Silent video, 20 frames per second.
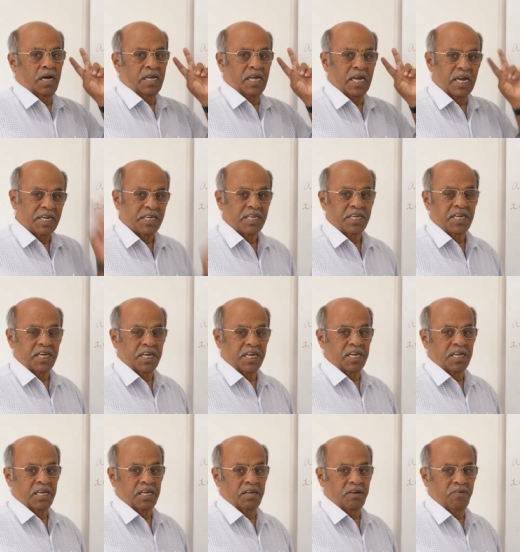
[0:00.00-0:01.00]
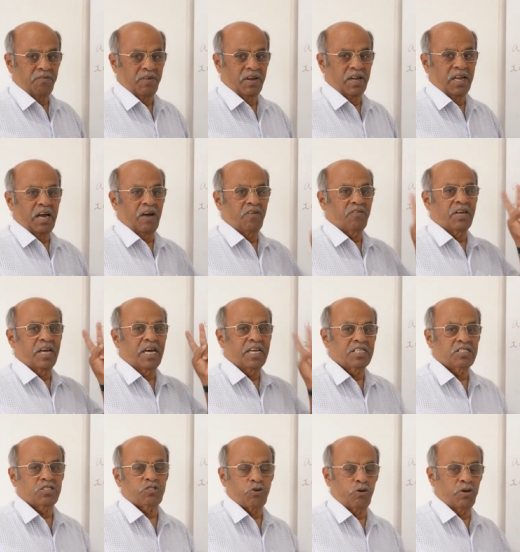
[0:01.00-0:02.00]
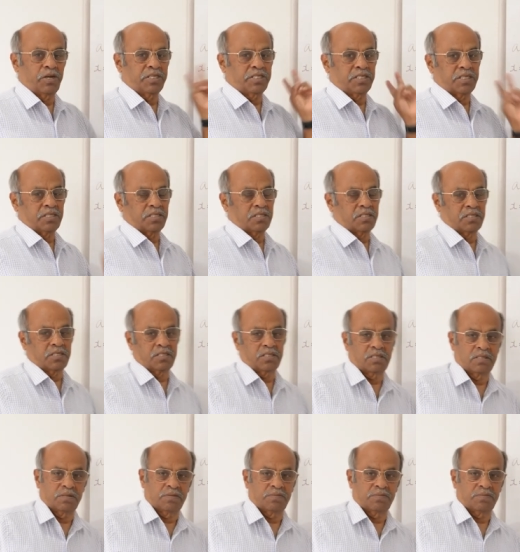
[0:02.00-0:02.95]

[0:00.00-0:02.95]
n degree will have n solutions.